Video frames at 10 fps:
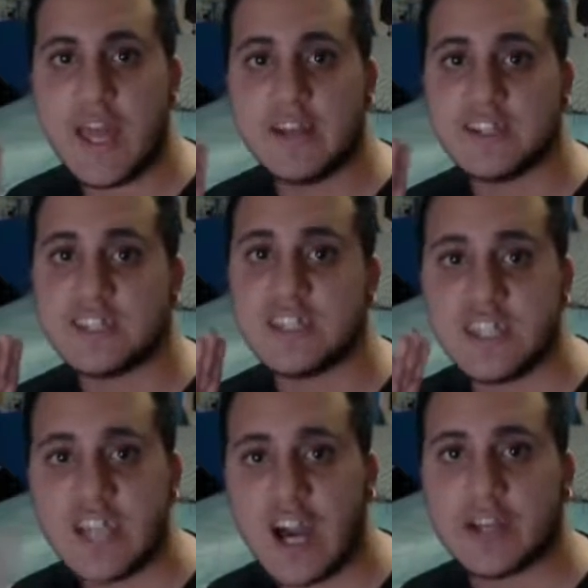It is
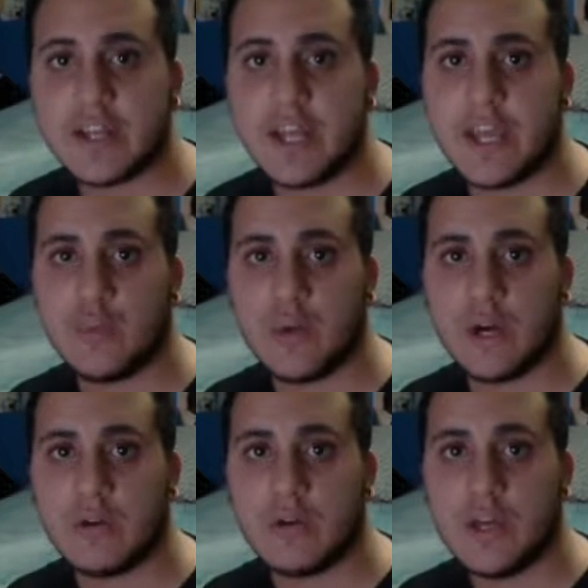not gonna end
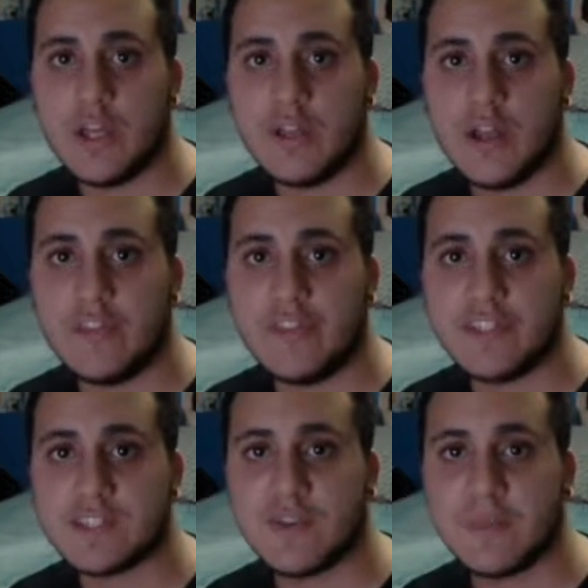well. And
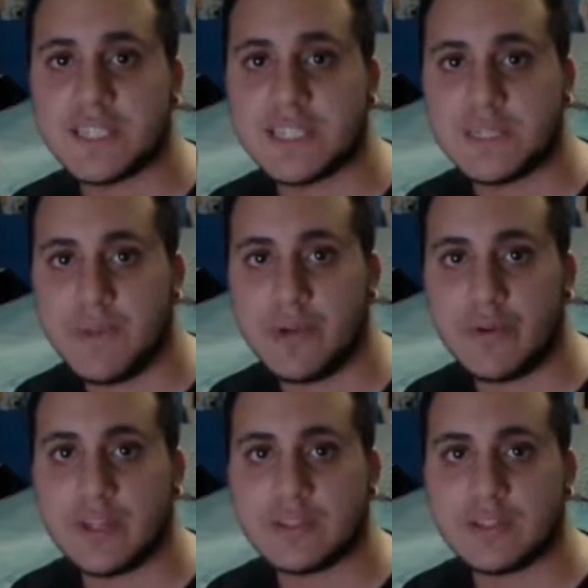this is from
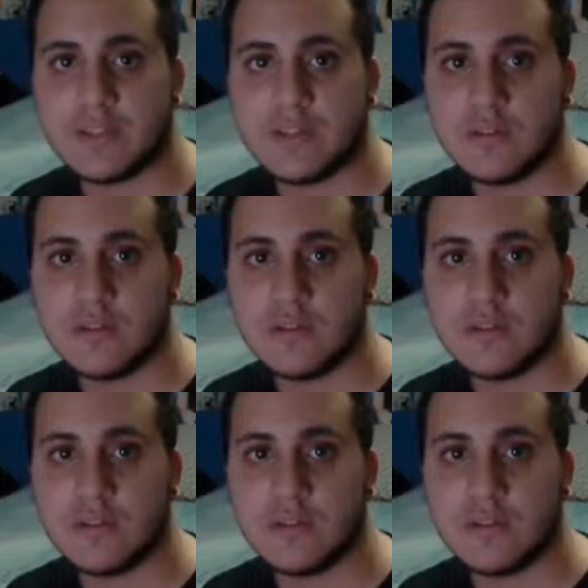experience.